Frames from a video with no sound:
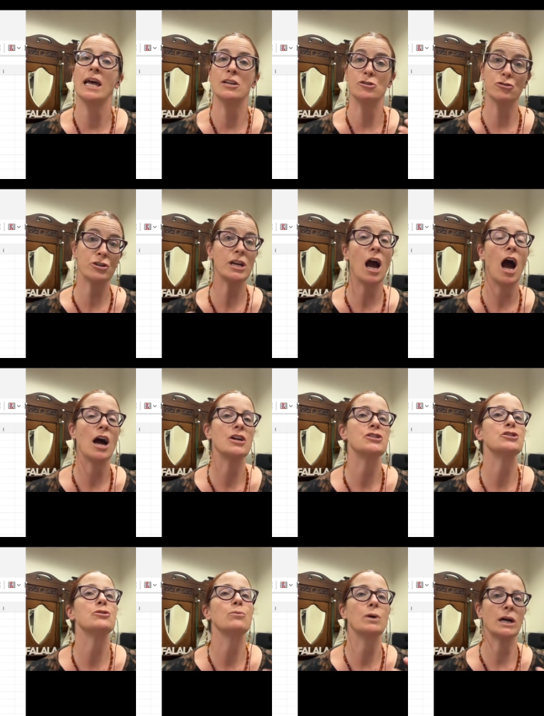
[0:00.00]
and
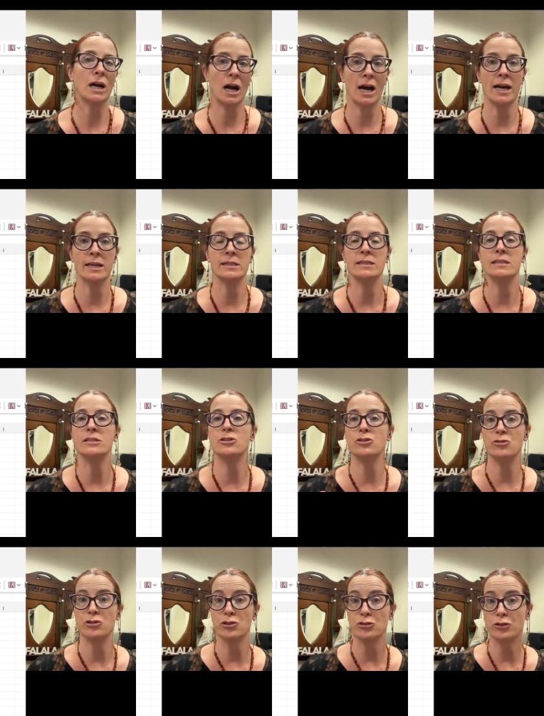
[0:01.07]
triage what guides
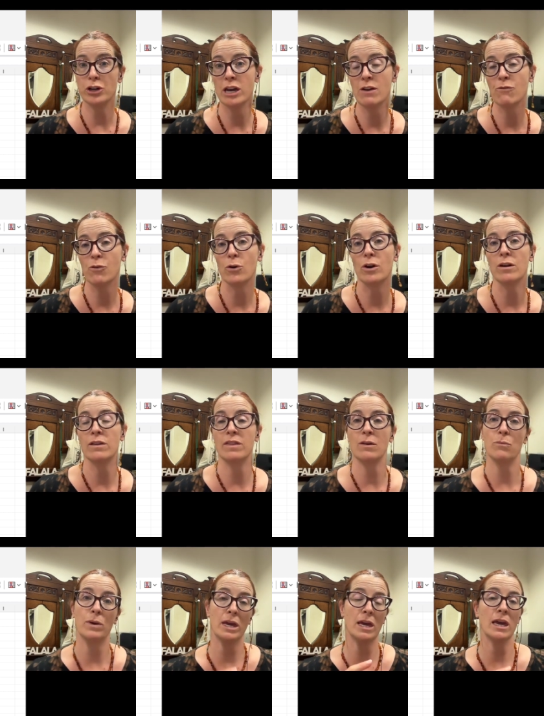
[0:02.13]
students are looking for
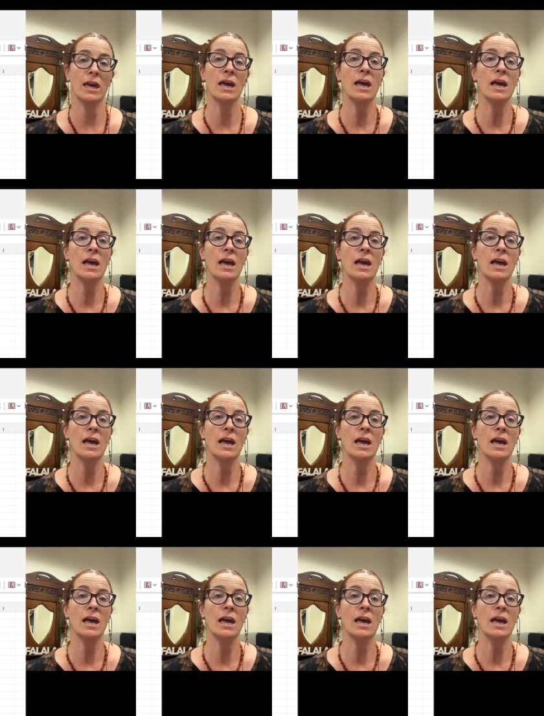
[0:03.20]
that we